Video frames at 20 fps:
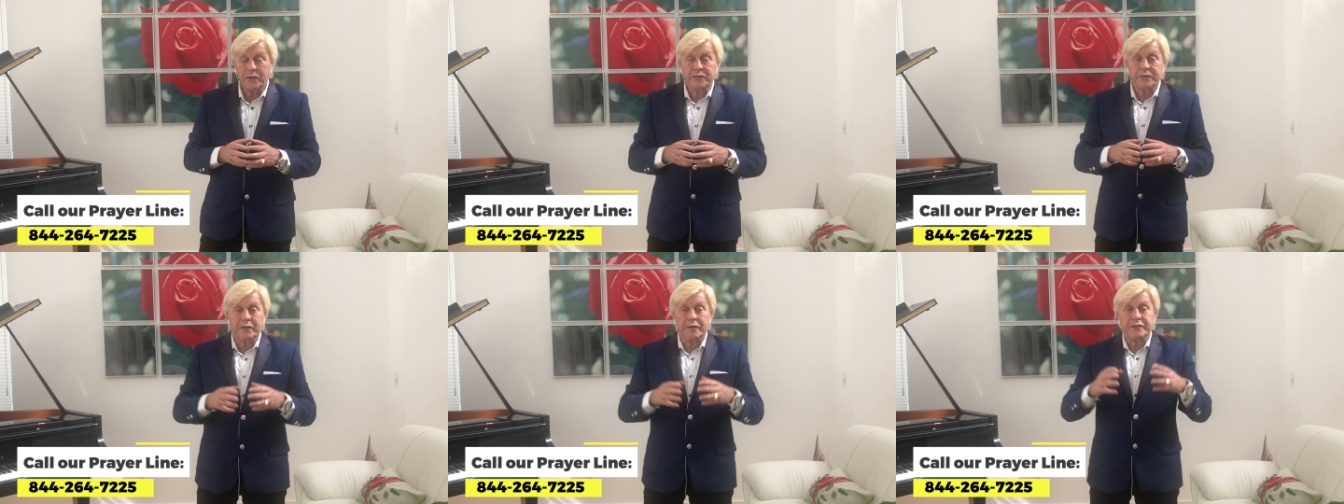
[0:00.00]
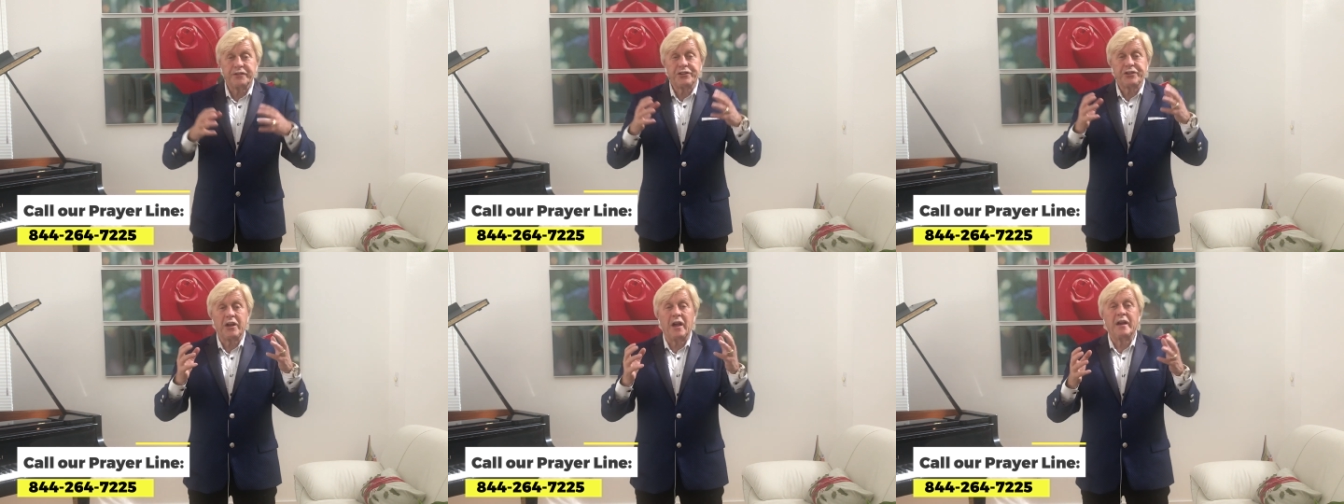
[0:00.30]
the
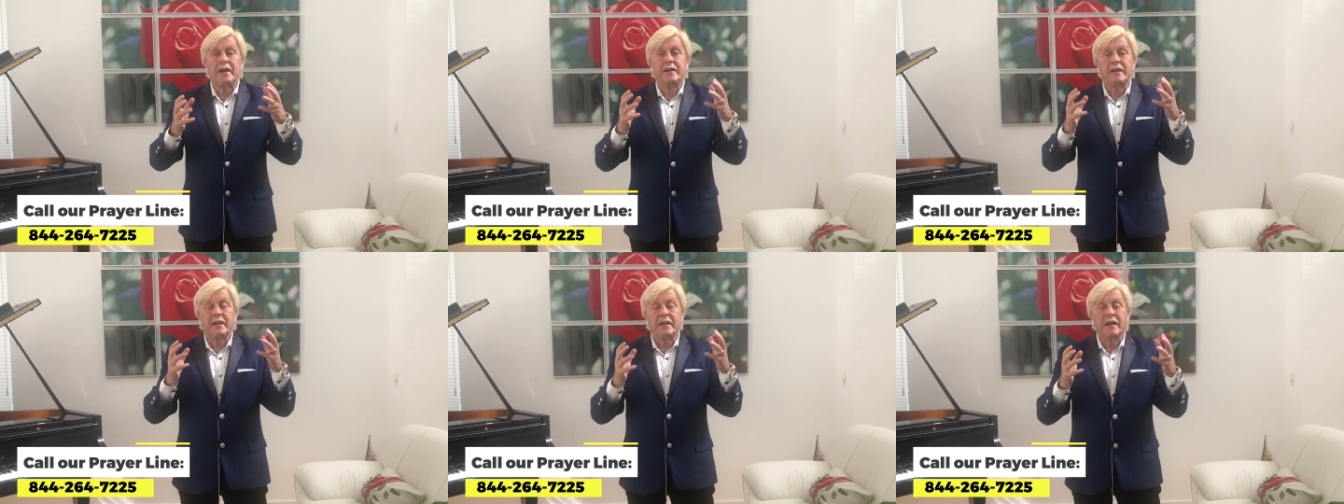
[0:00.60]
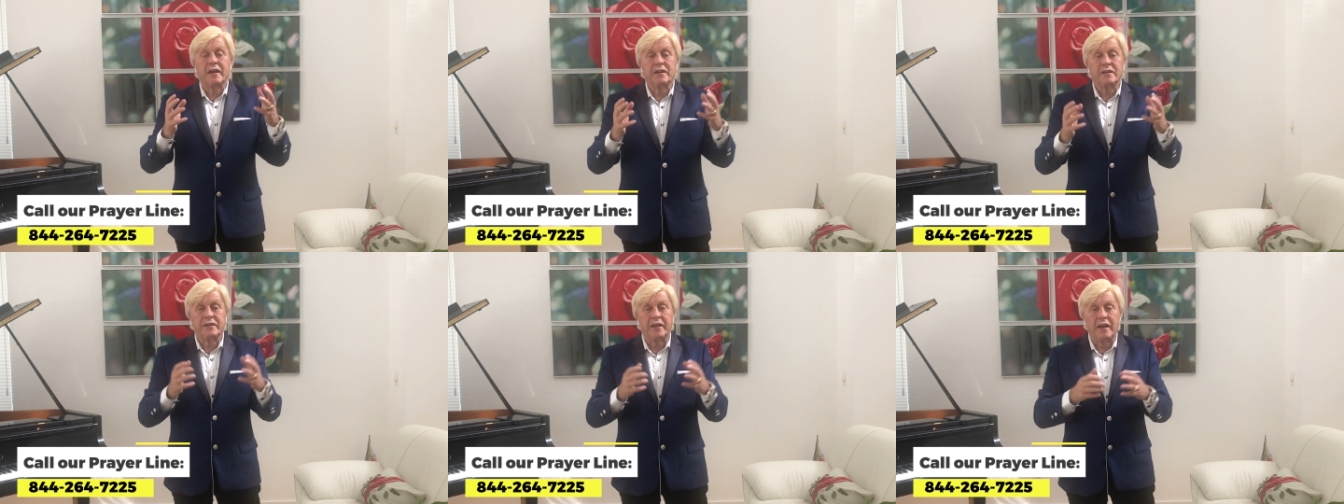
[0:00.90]

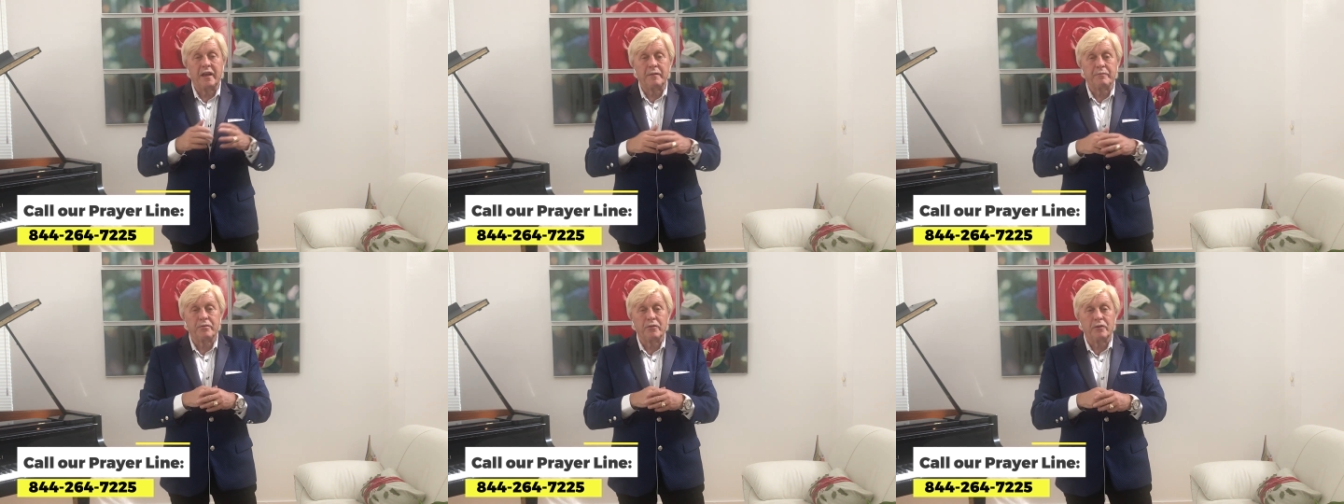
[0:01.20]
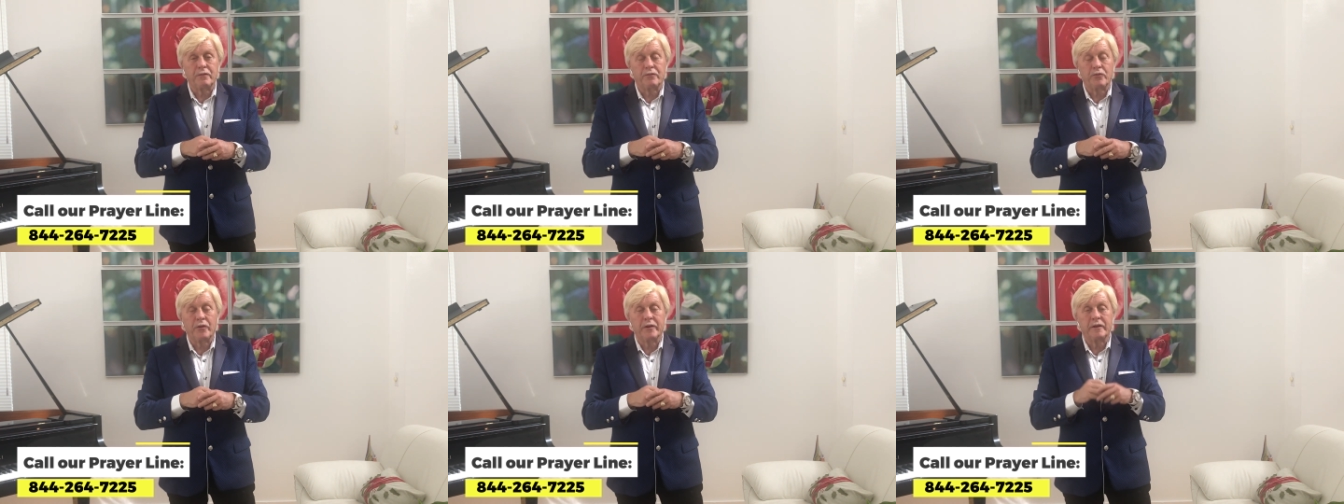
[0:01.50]
shining example
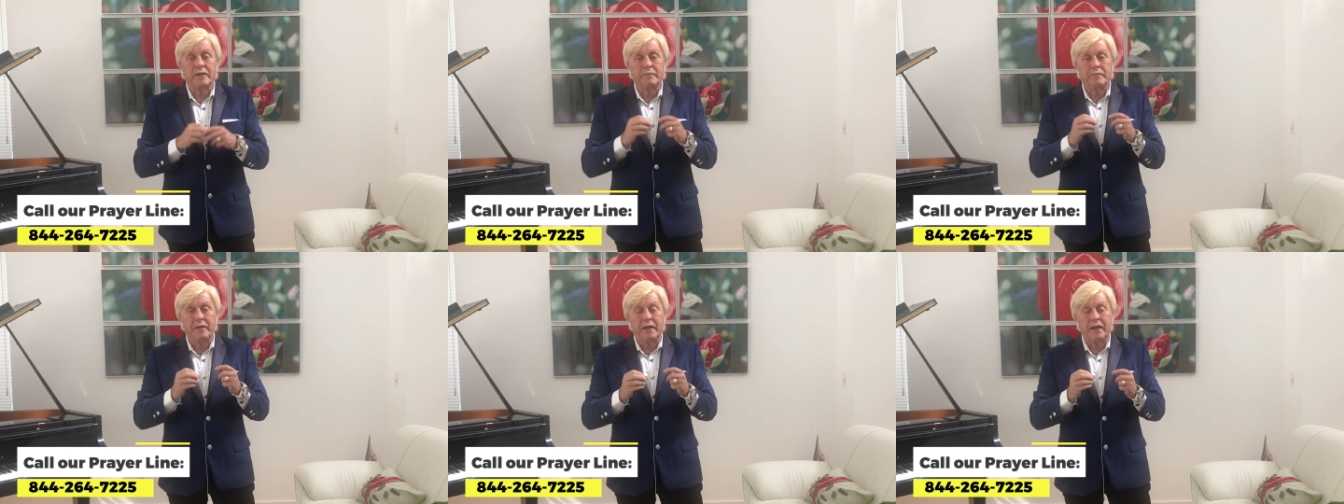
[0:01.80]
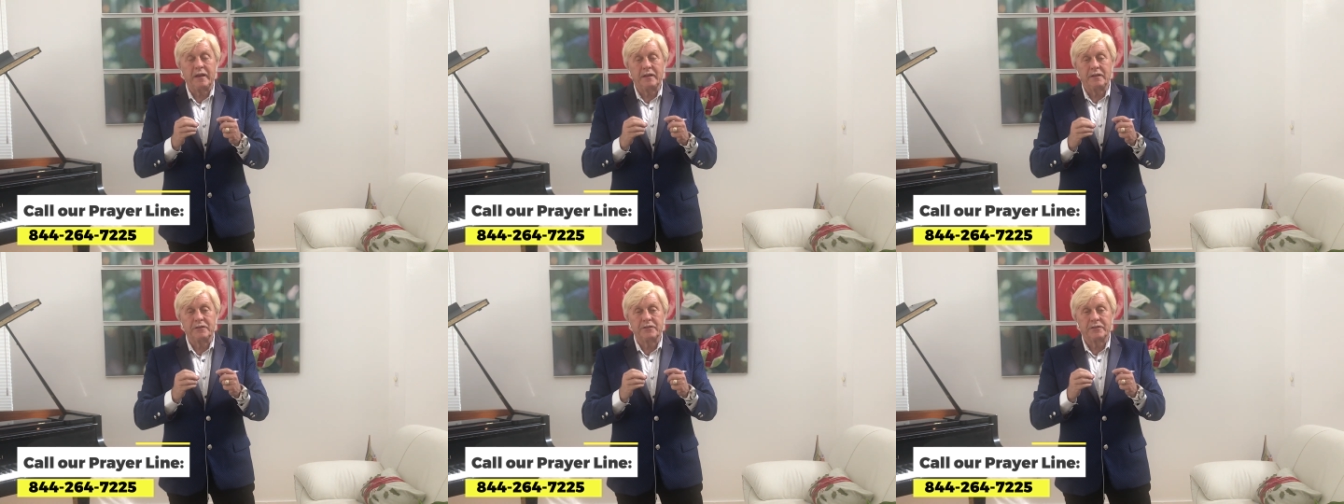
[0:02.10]
of what it
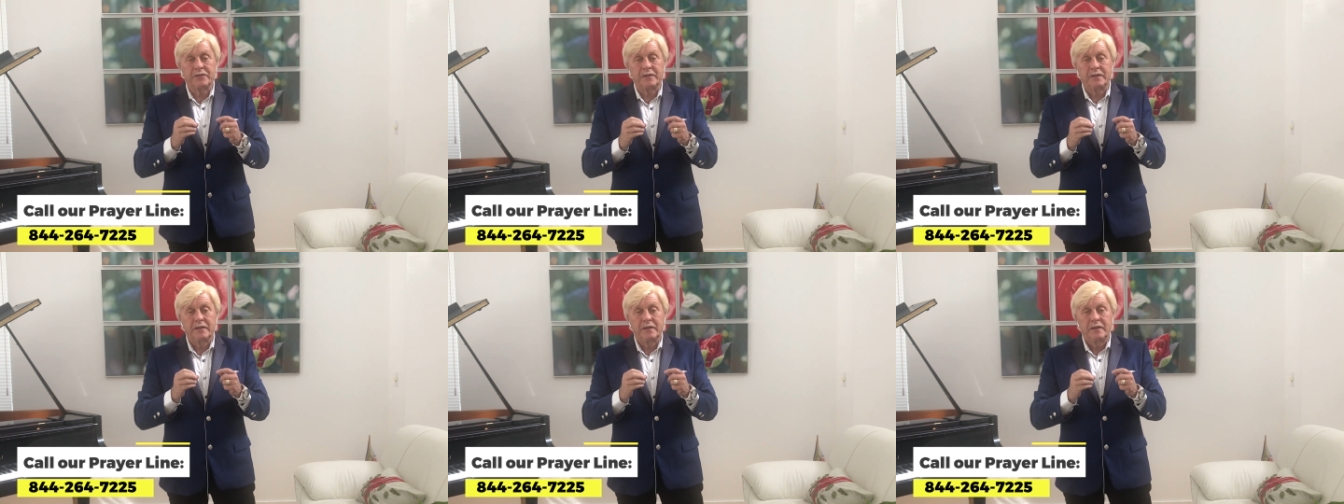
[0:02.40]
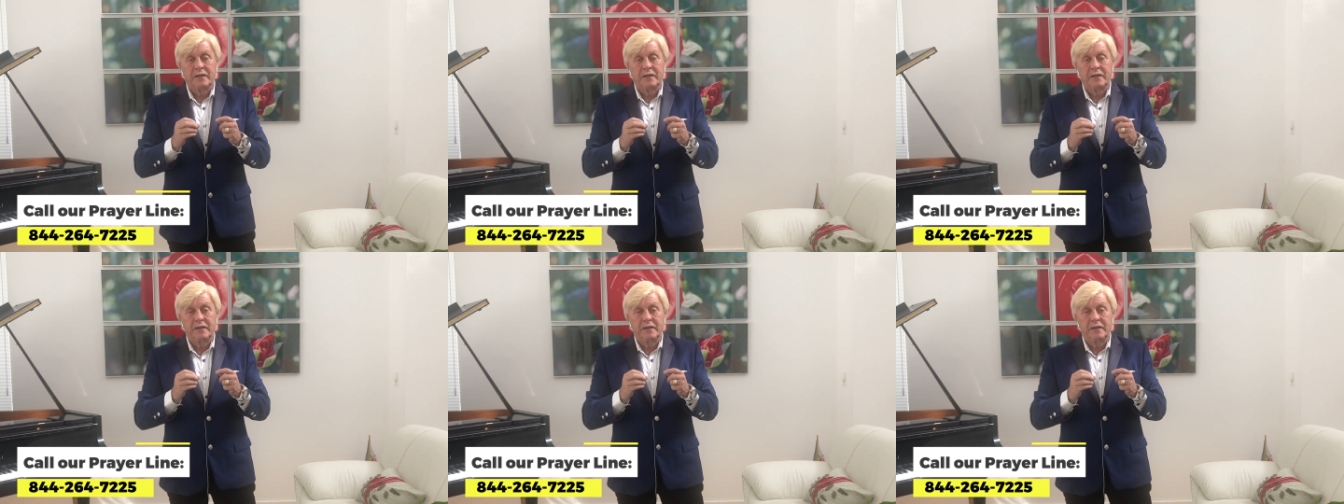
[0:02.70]
means